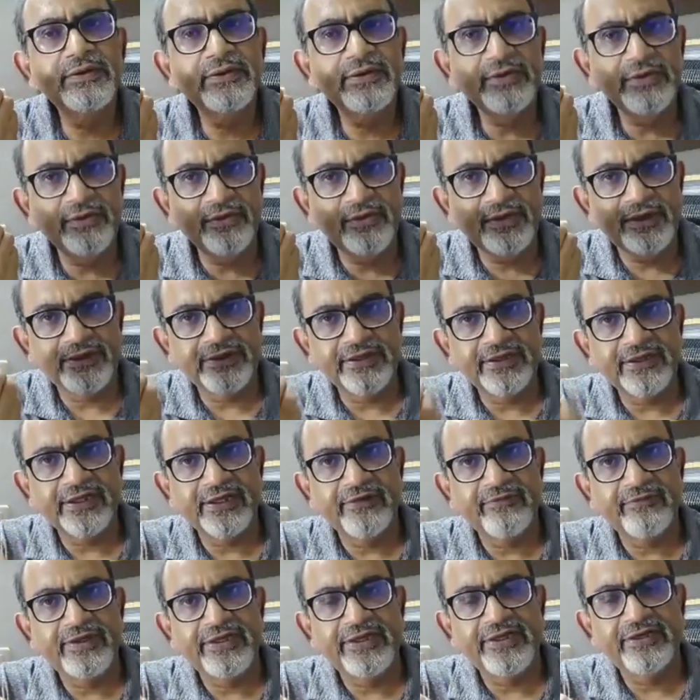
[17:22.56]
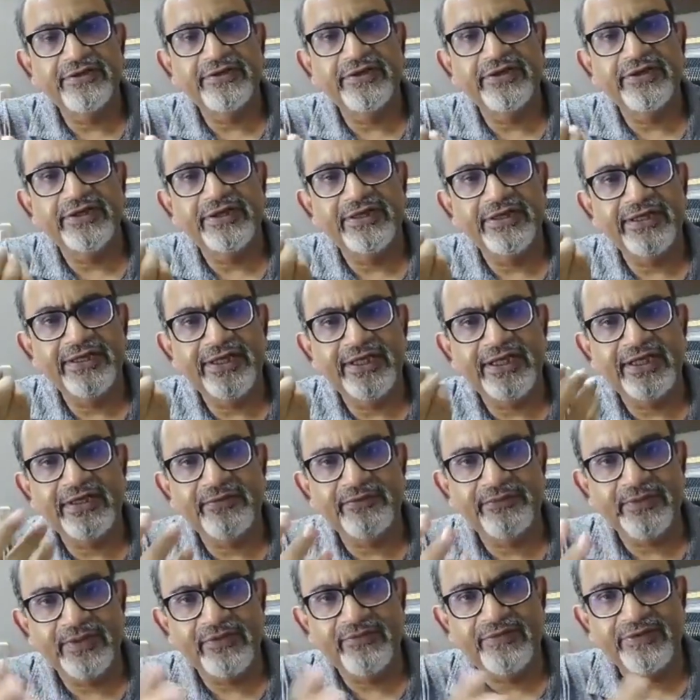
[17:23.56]
ureter can be injured in any
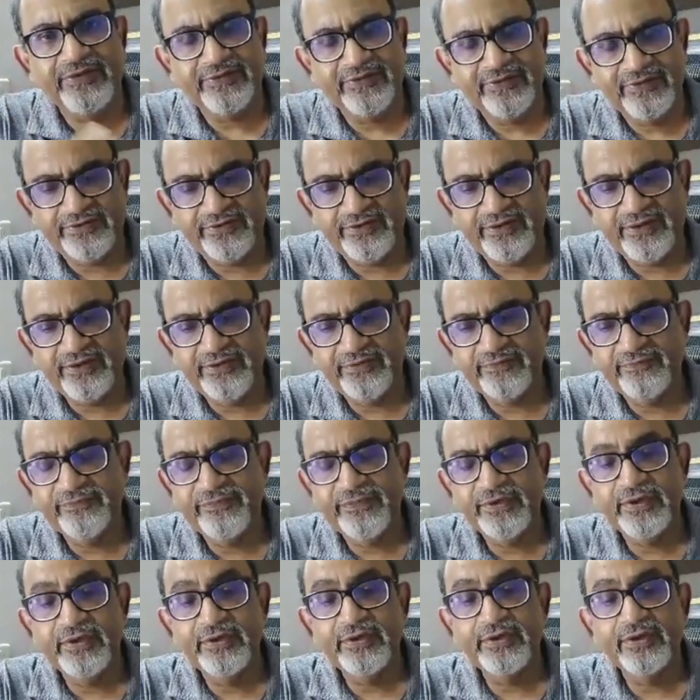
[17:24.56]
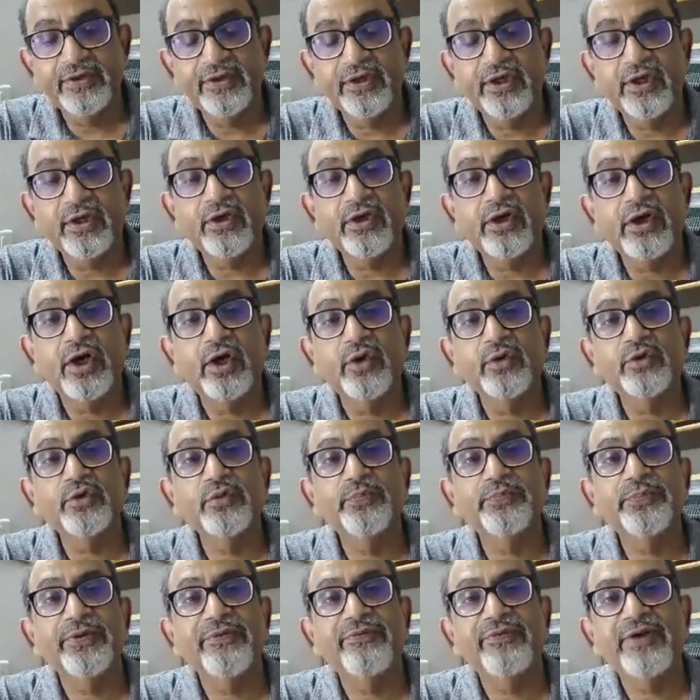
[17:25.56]
pelvic surgery. Now, how to
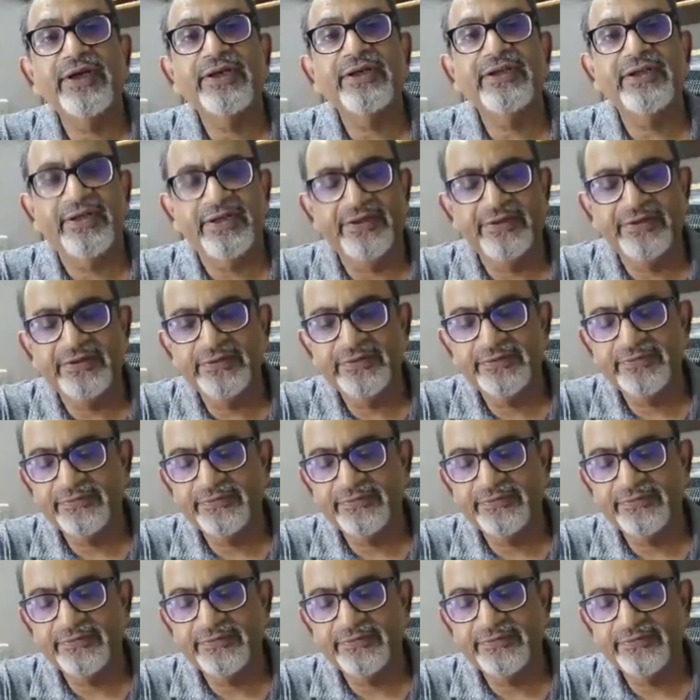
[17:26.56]
prevent that?